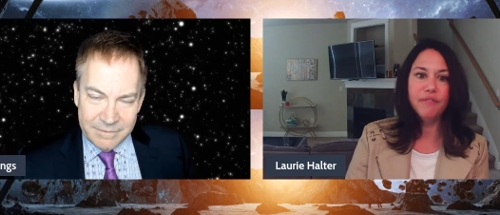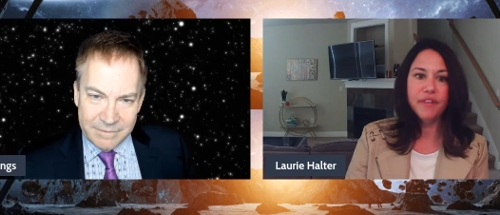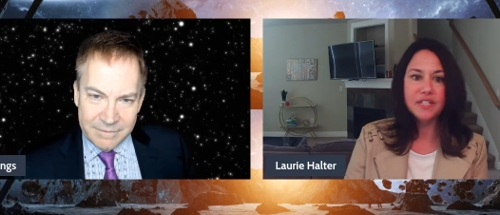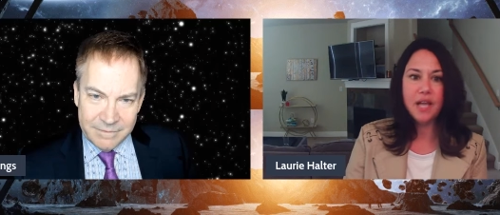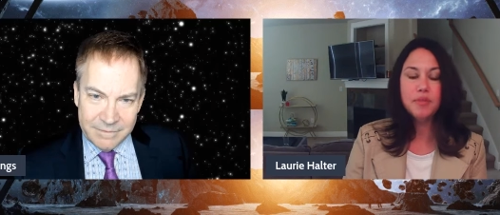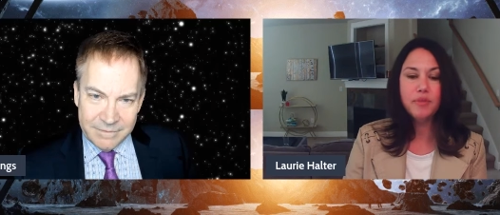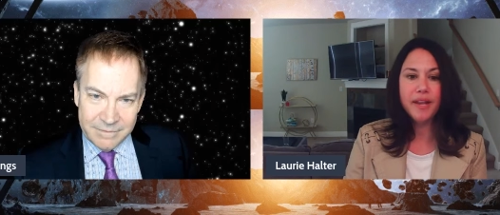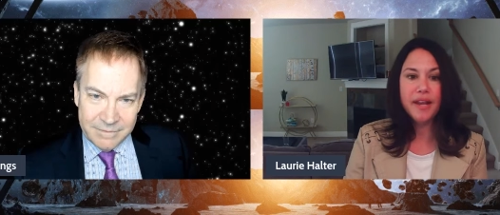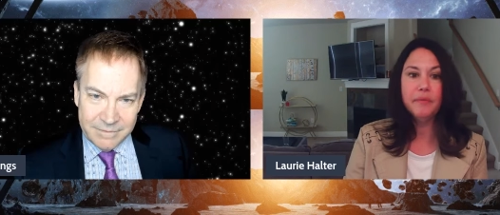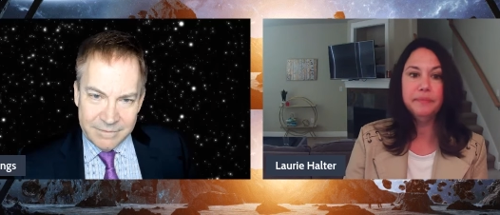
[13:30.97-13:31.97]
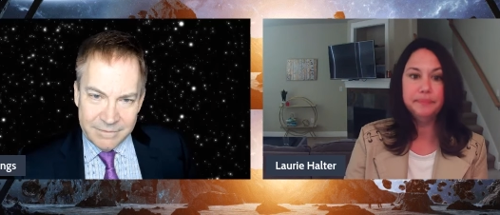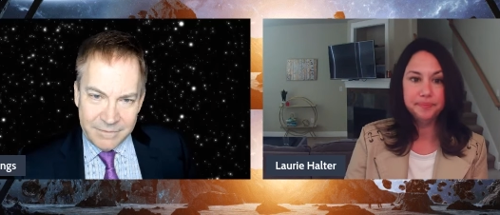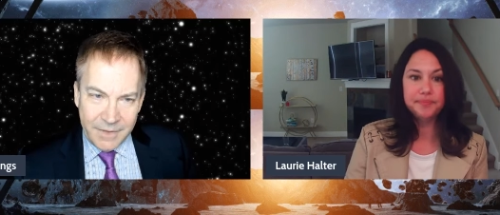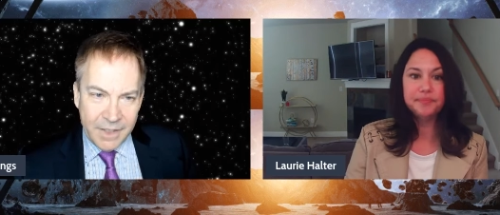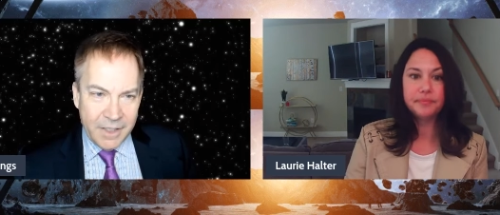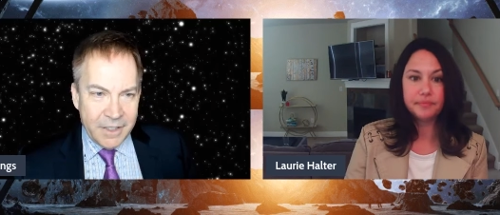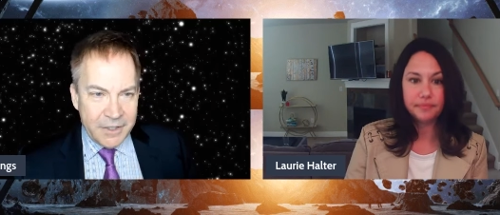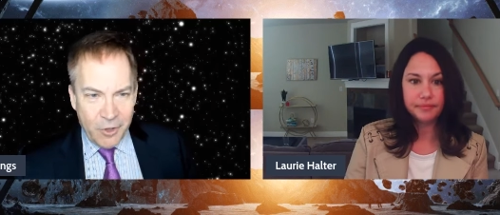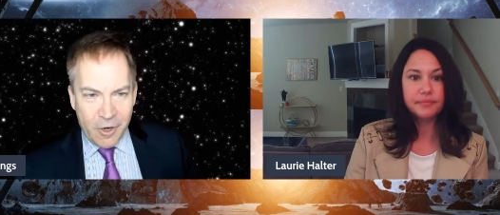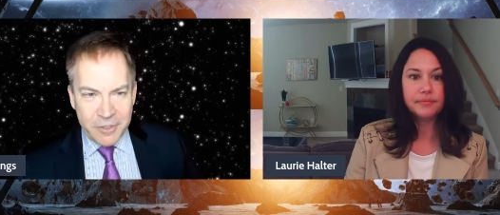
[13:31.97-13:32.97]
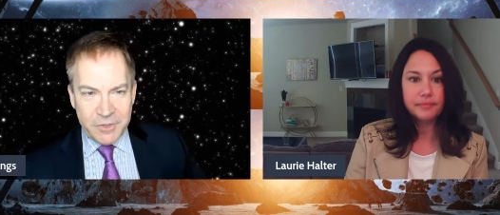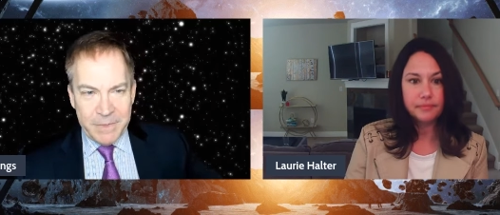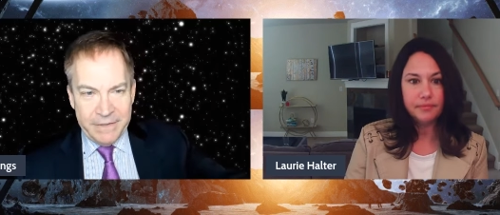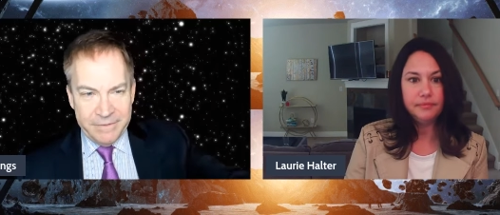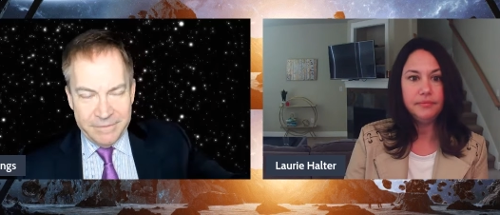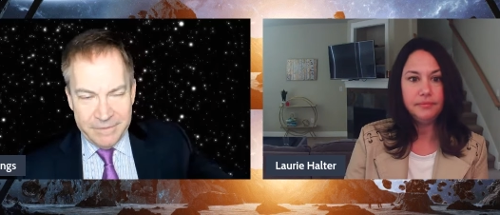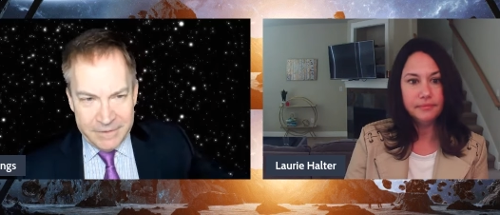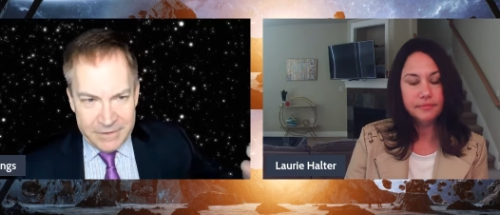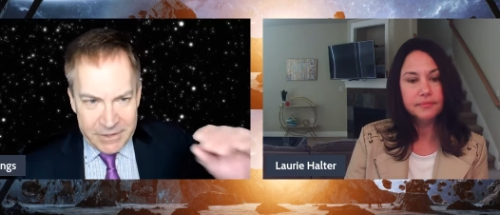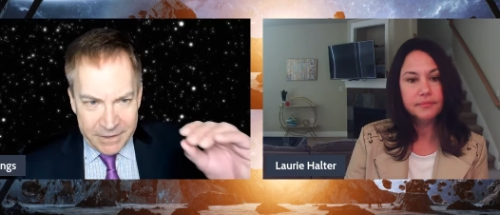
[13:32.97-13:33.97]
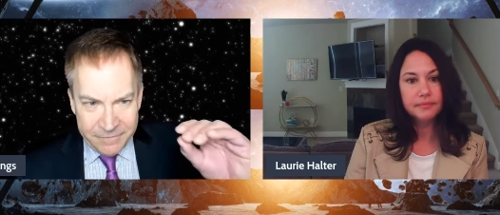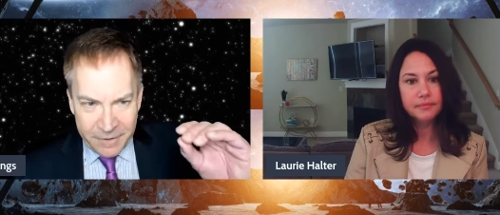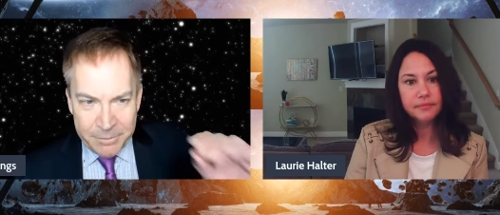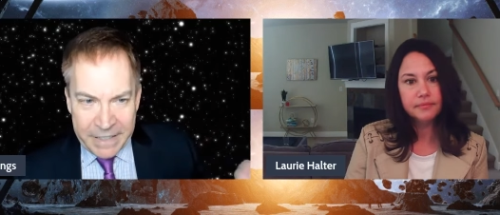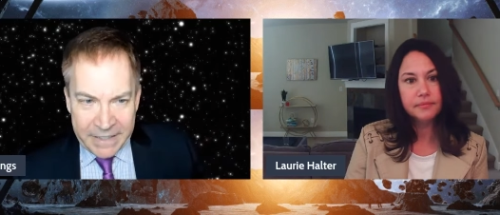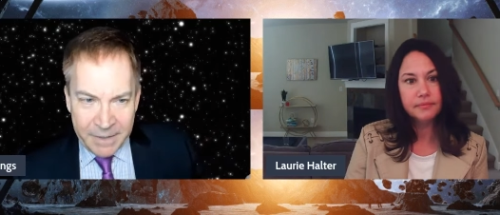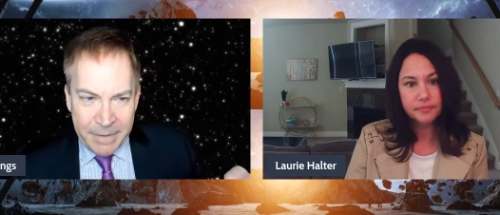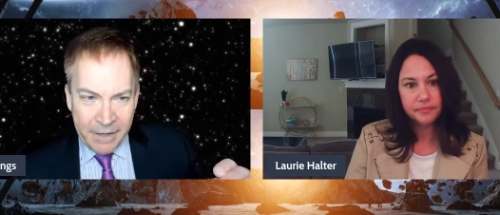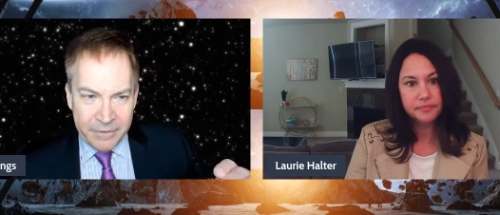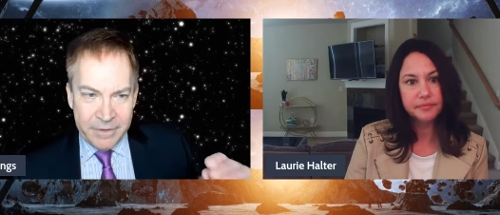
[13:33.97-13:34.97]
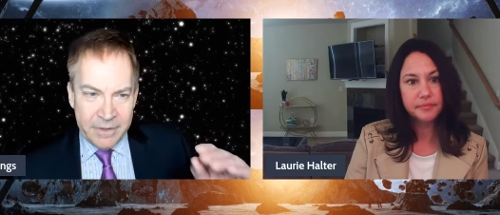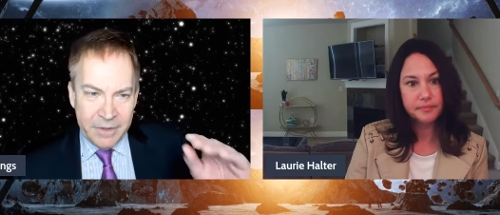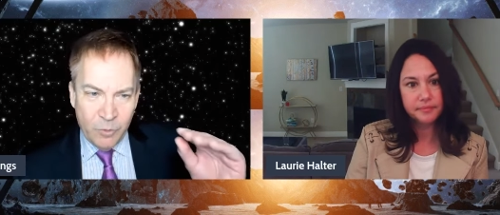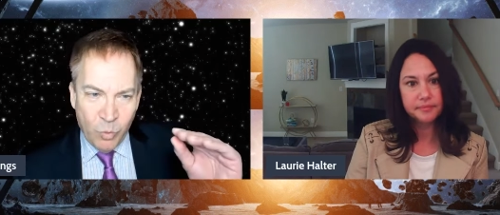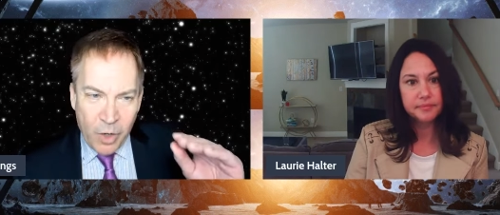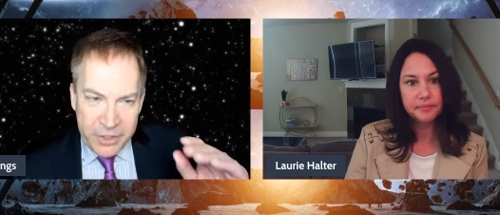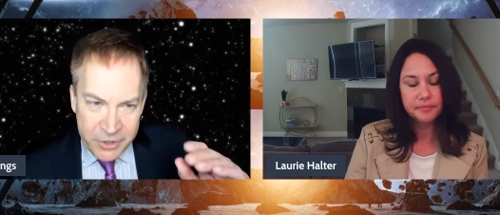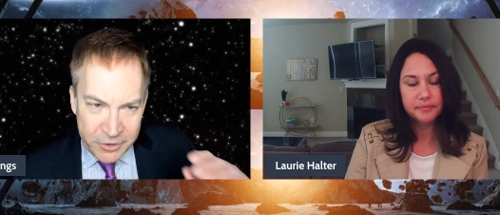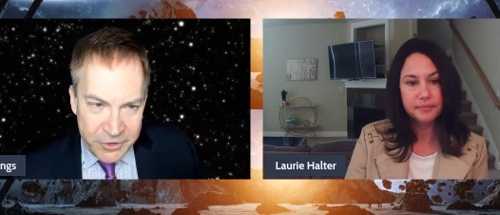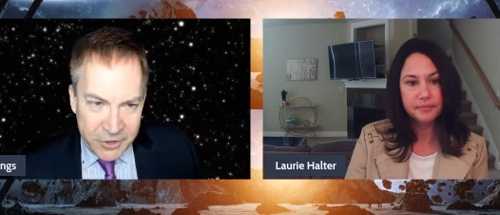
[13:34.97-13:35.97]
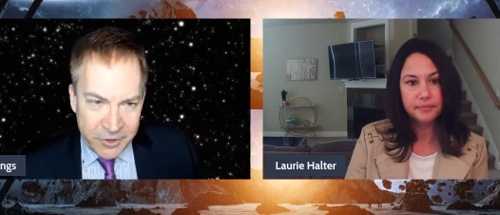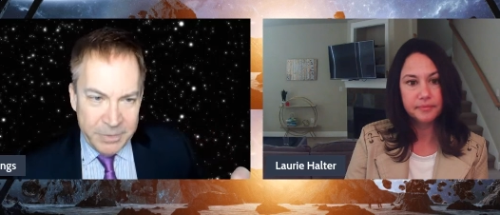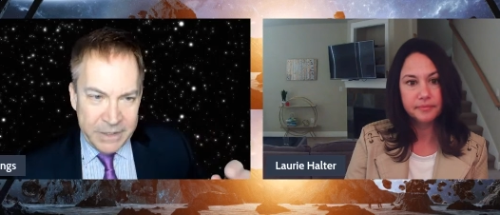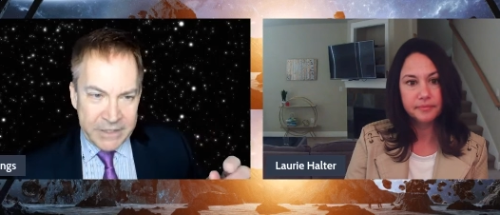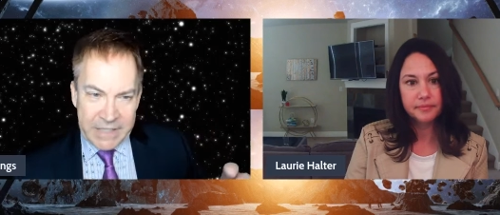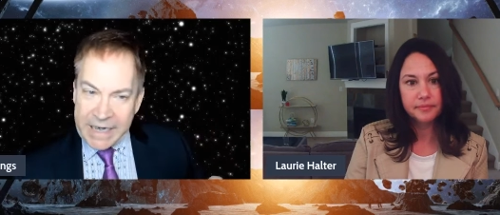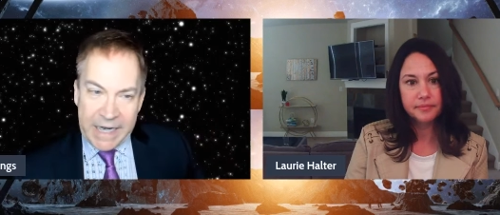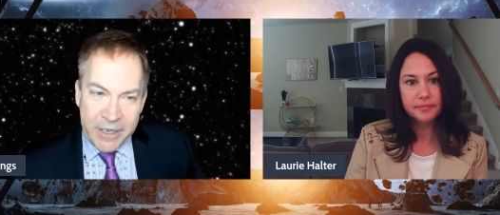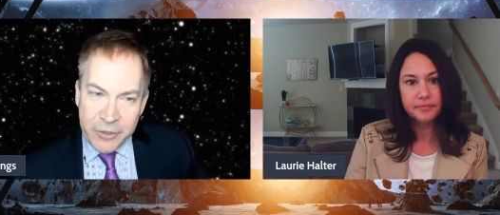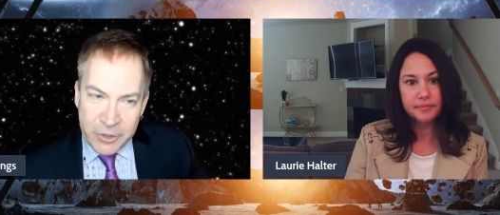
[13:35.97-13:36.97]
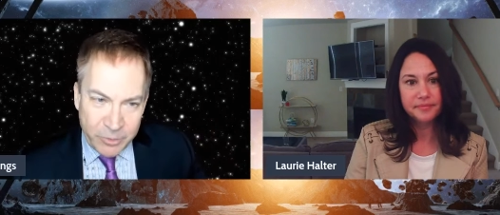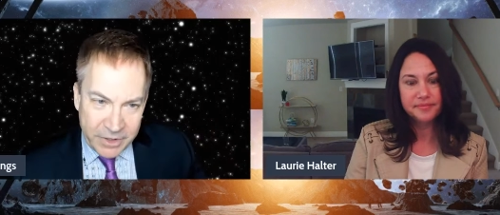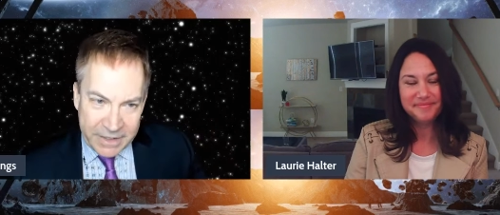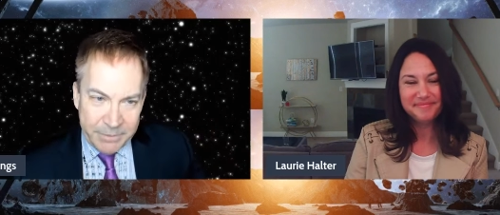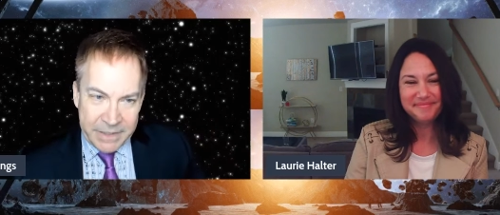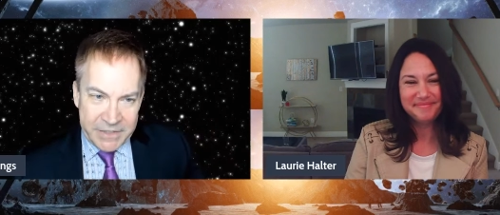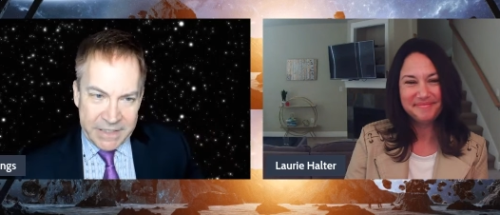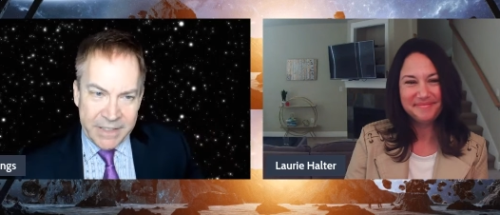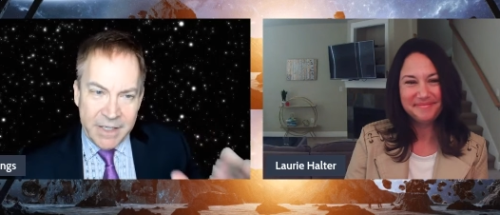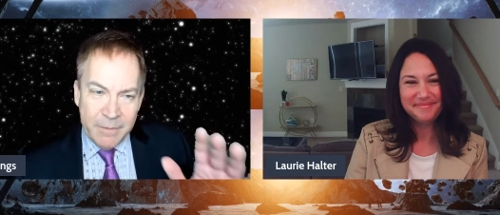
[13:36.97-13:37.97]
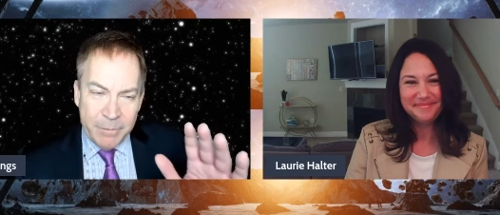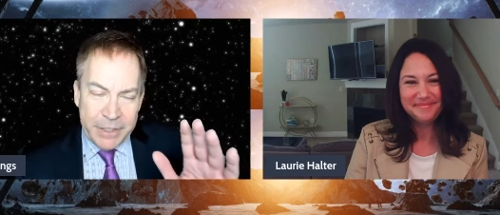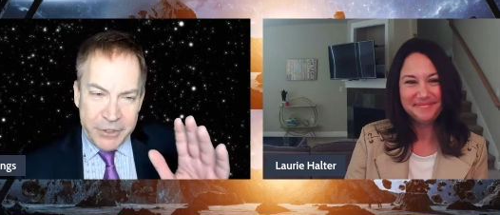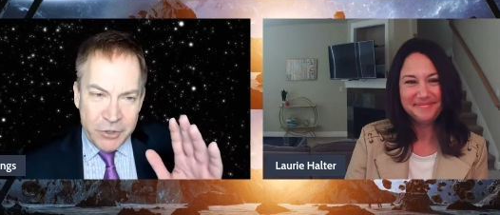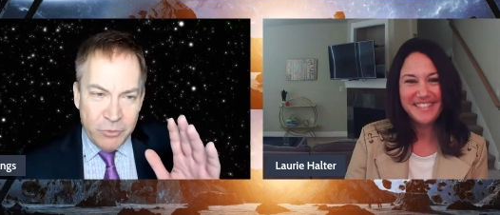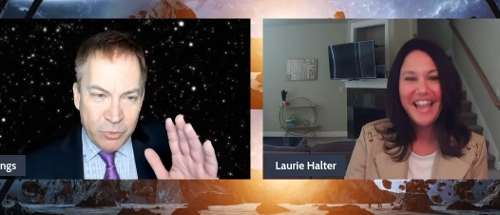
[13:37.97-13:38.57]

Speaker 1: on fixed ops right now.
Speaker 2: Talk to me for a minute about what you do because and I know you're really busy, but you